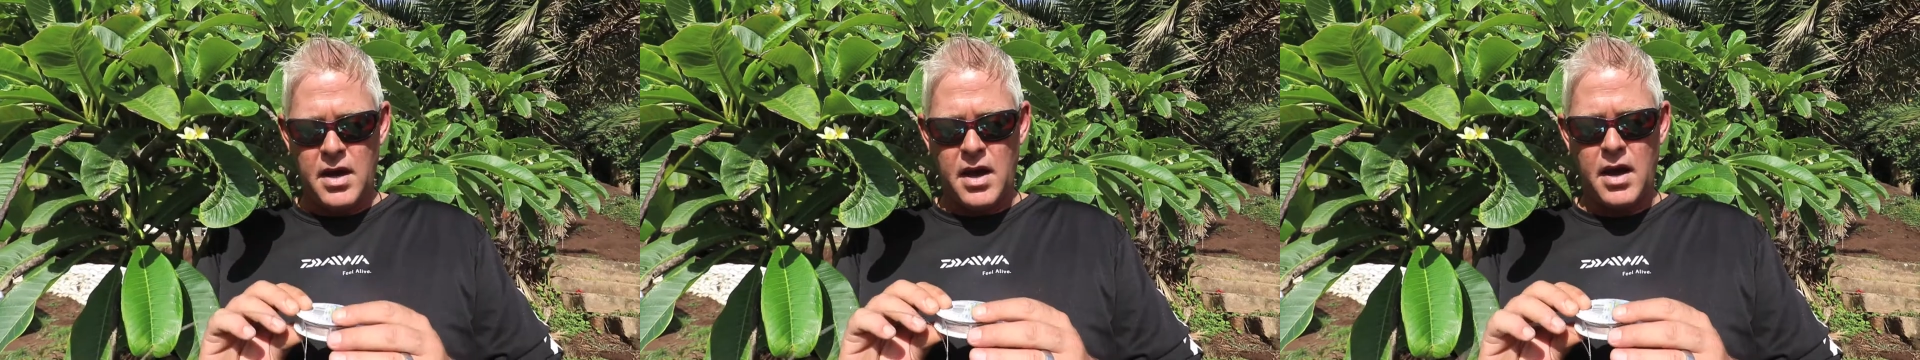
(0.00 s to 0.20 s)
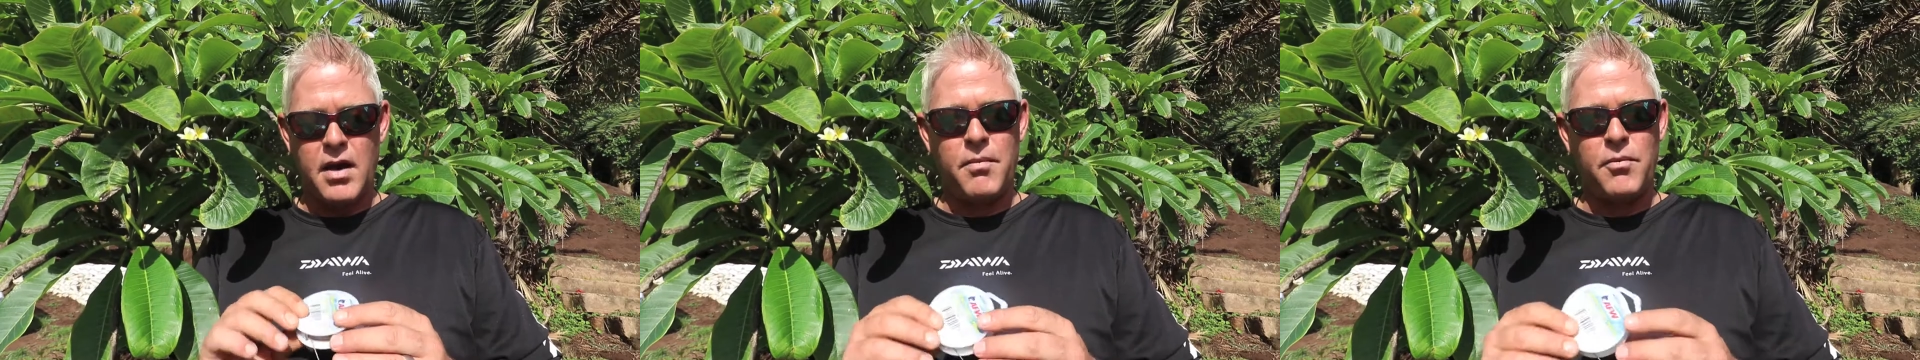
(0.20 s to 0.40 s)

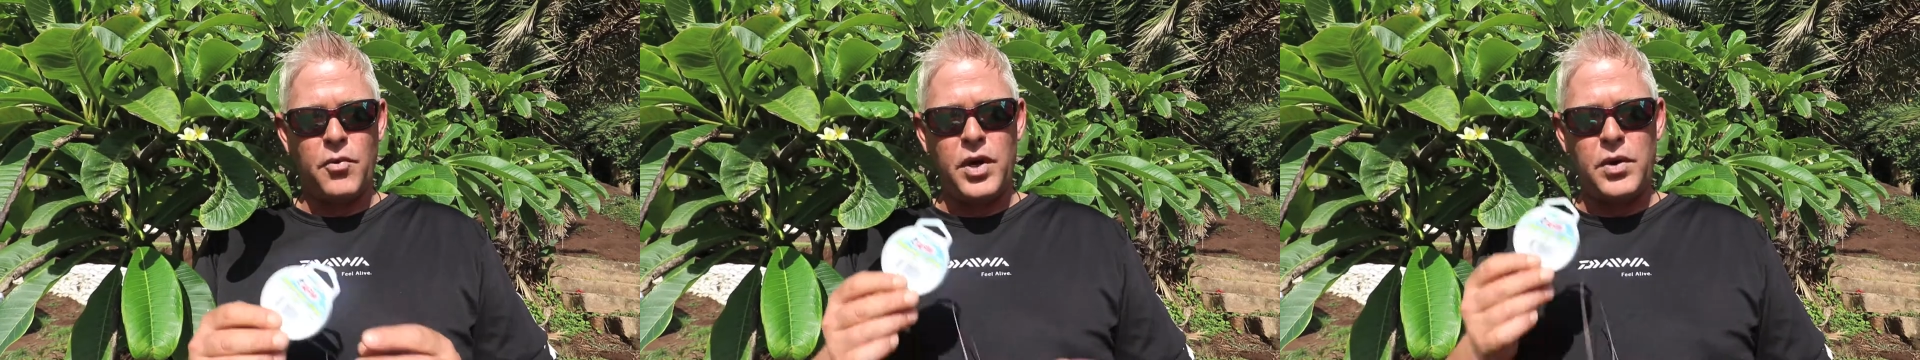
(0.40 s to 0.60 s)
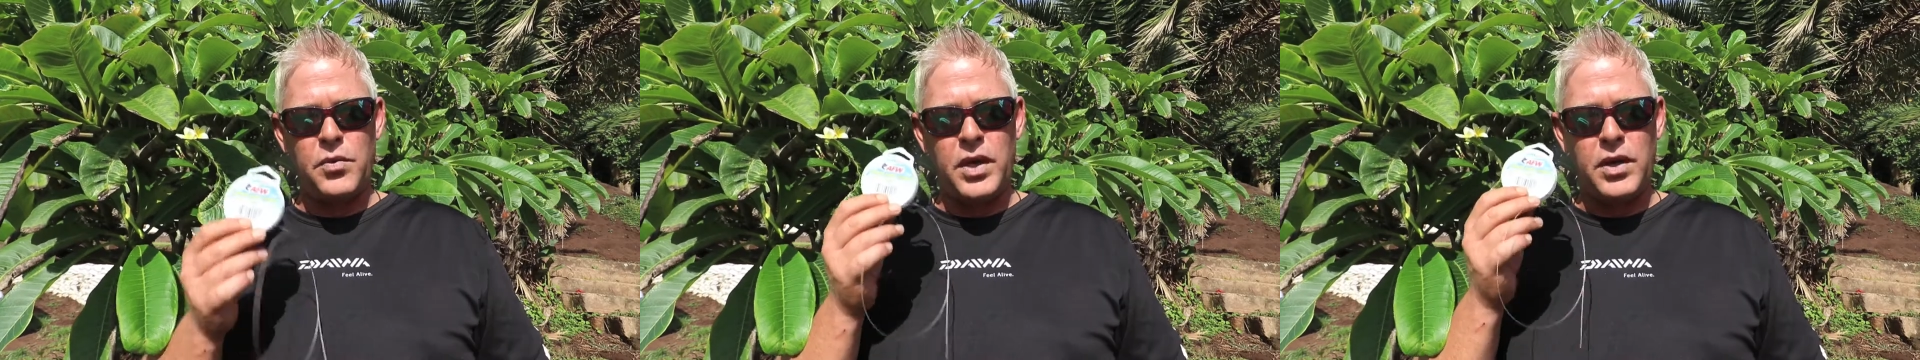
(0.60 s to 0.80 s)
um,
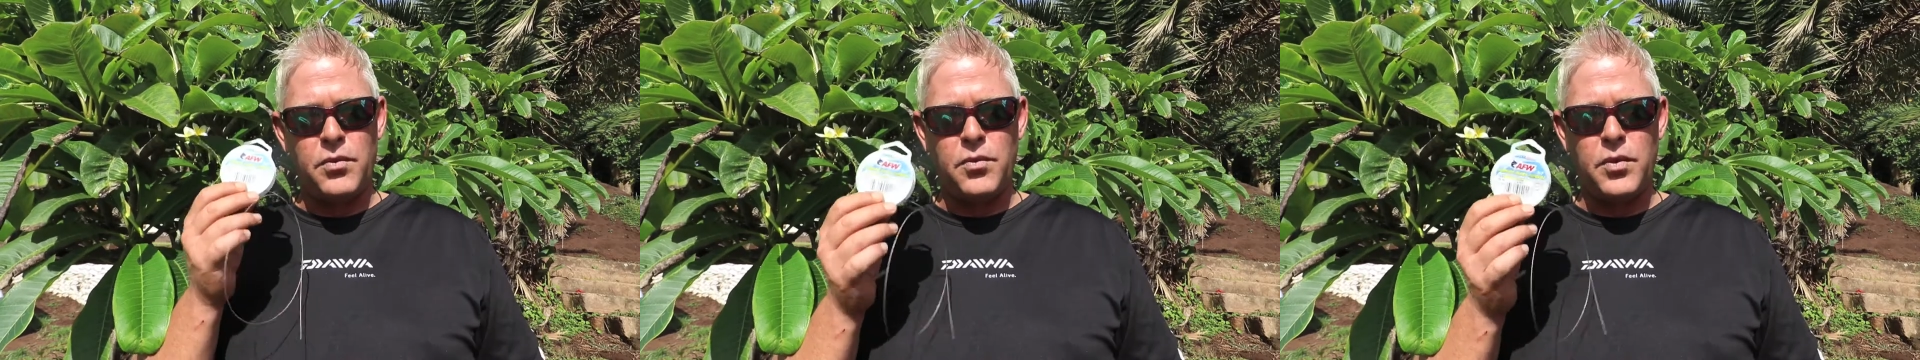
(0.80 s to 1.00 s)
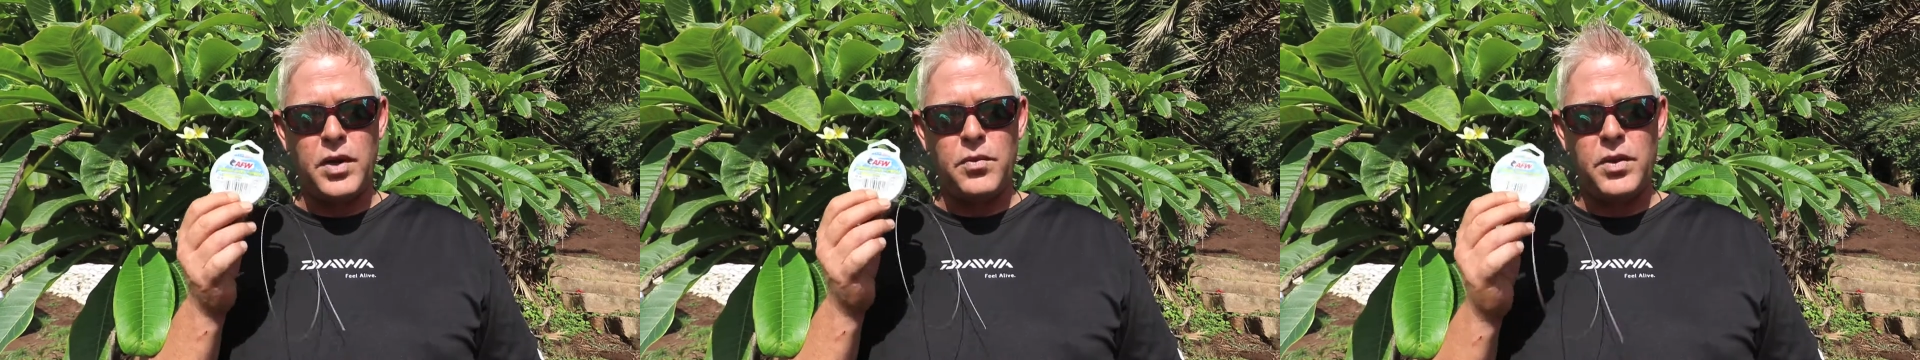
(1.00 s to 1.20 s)
when, we,
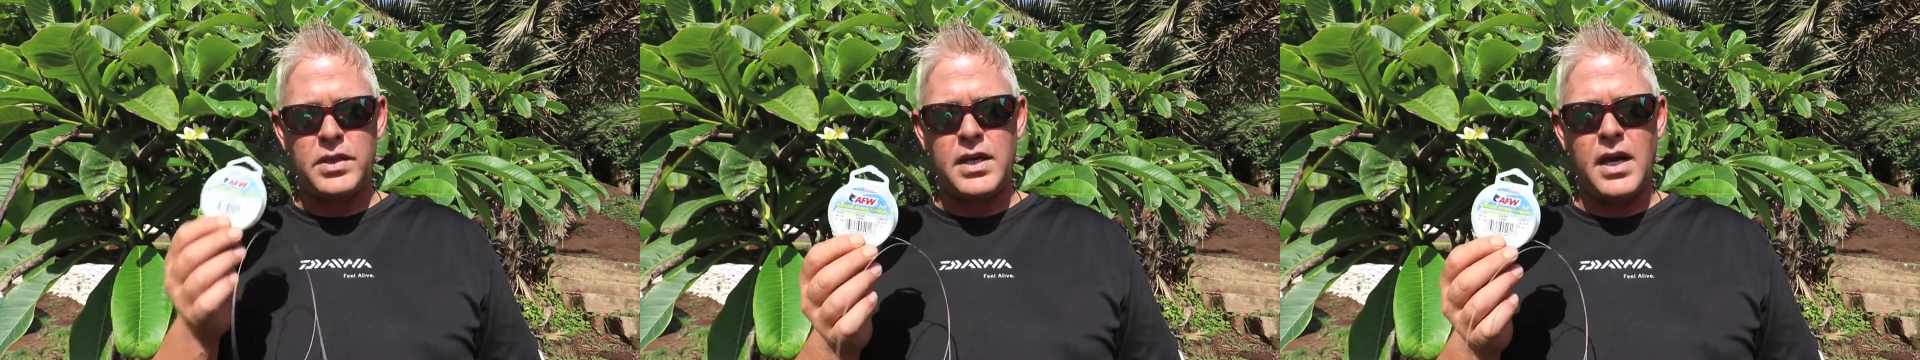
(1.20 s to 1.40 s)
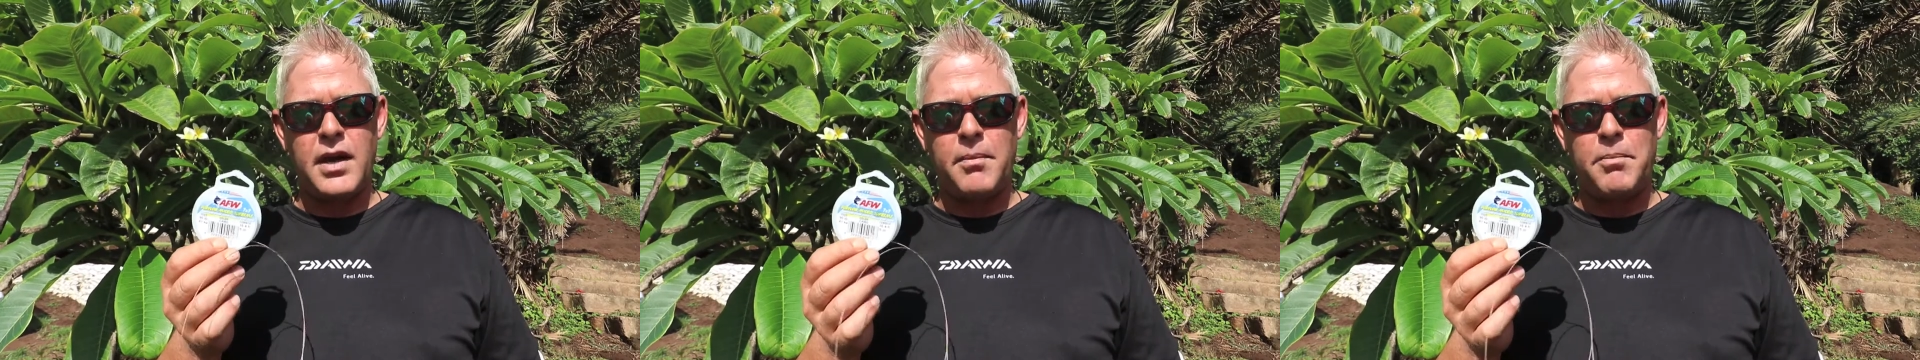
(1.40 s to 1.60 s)
when we
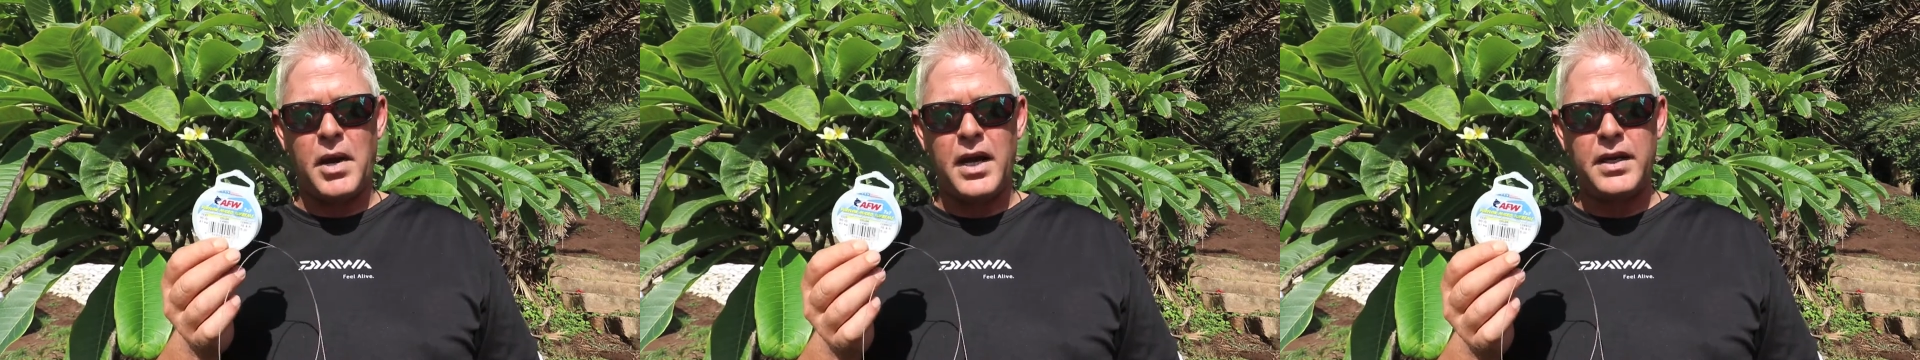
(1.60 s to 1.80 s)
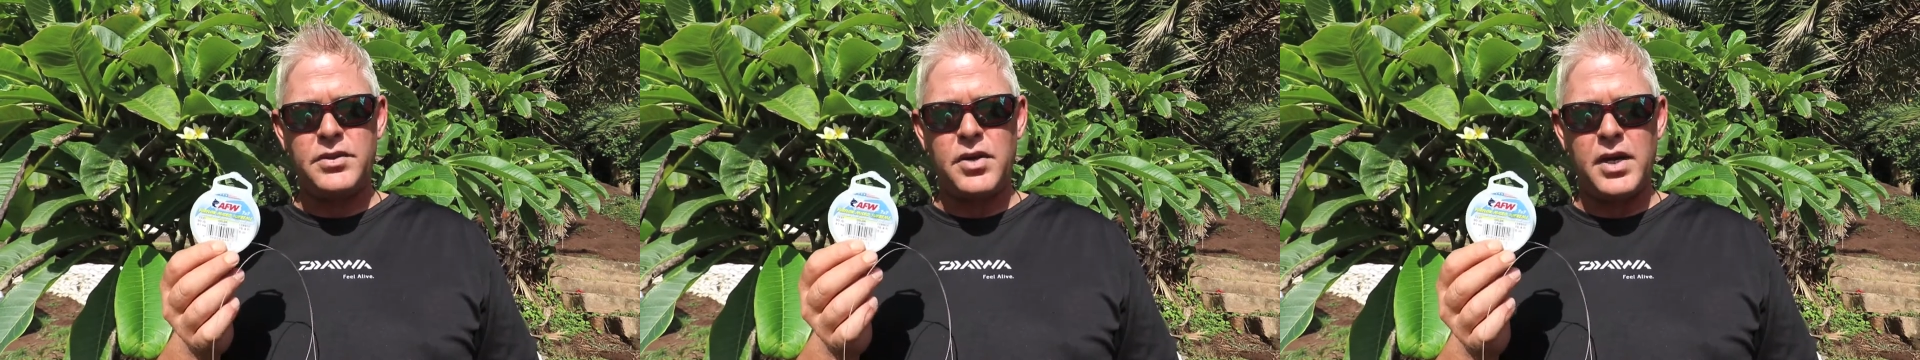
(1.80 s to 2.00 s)
tie a
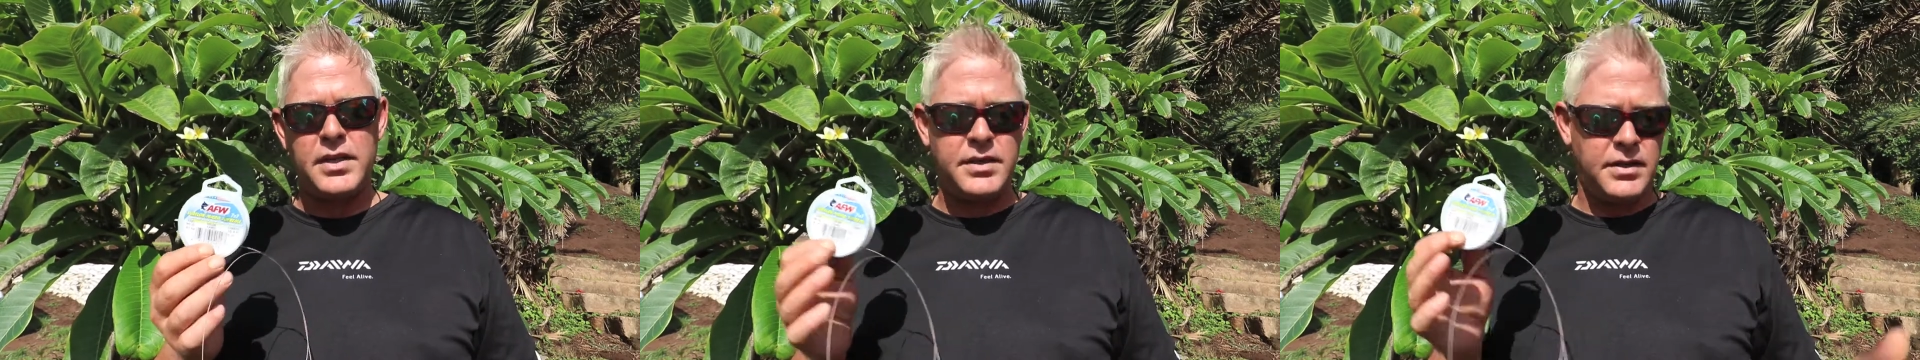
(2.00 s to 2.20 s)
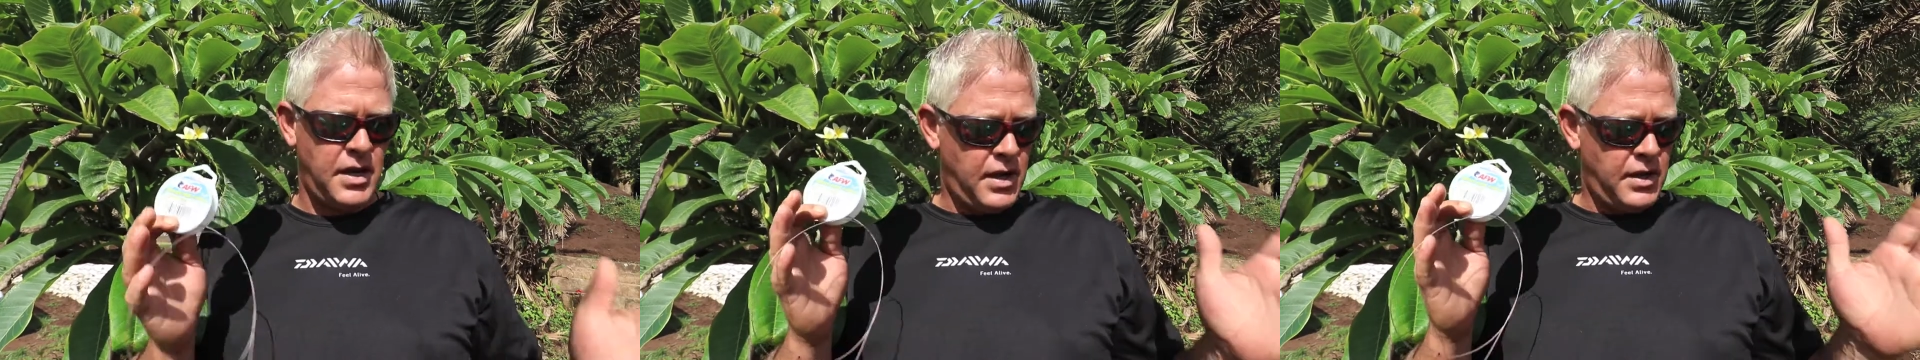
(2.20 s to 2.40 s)
bite
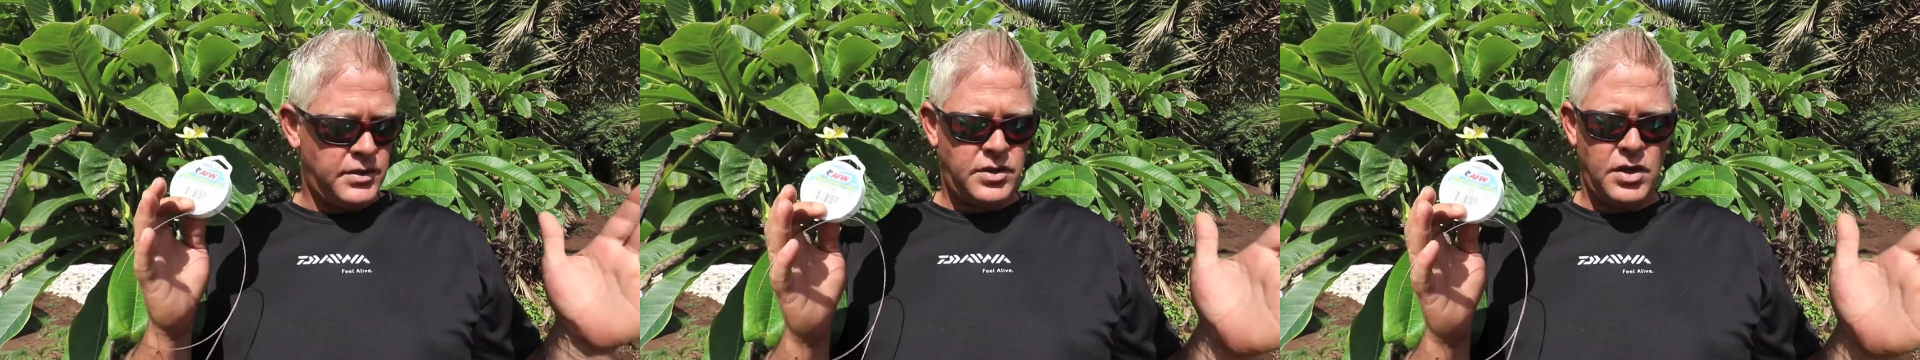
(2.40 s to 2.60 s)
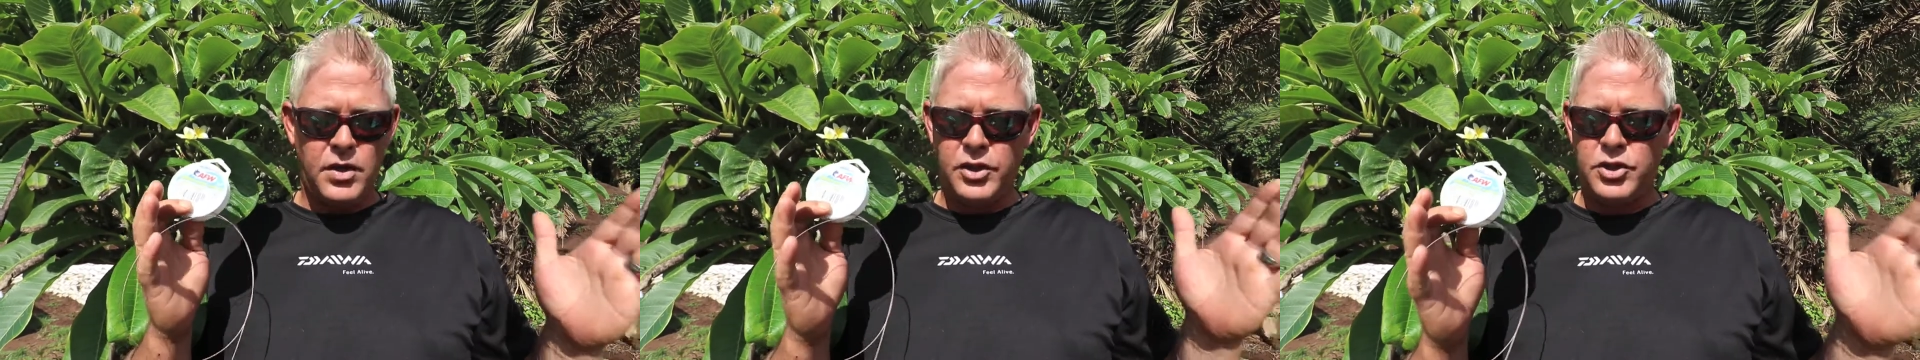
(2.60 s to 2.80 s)
trace.
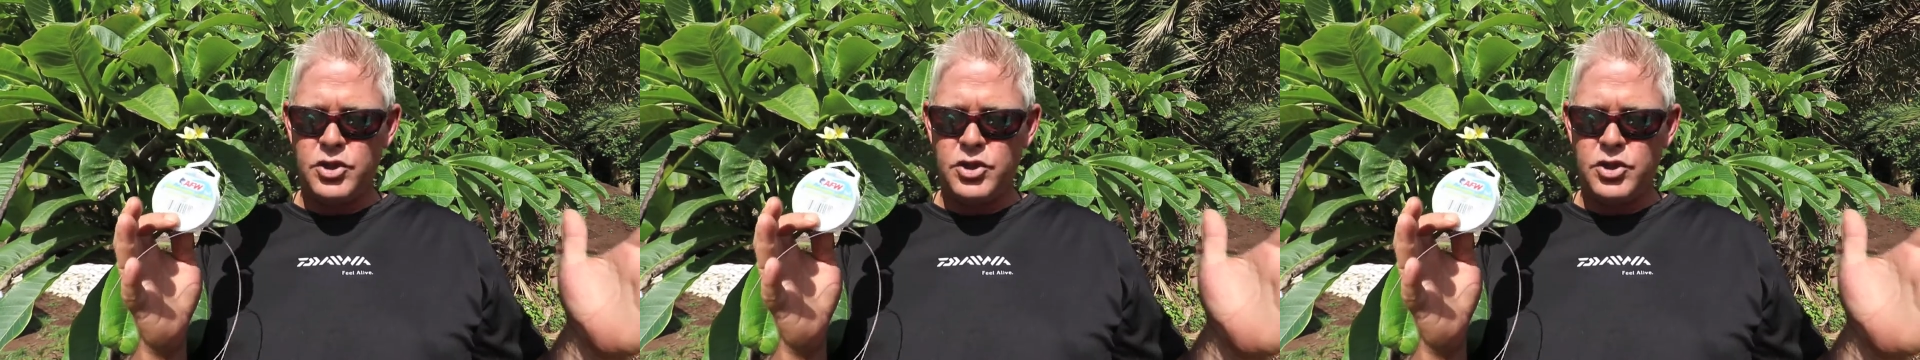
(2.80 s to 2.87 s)
So a